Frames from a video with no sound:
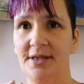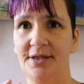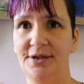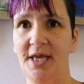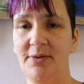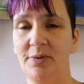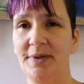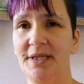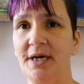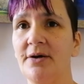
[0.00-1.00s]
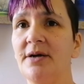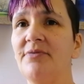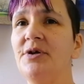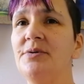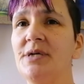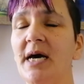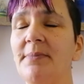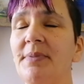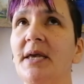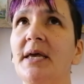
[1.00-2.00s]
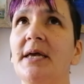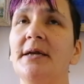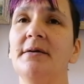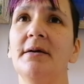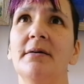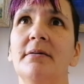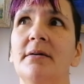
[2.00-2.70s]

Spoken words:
they will be there. If you type in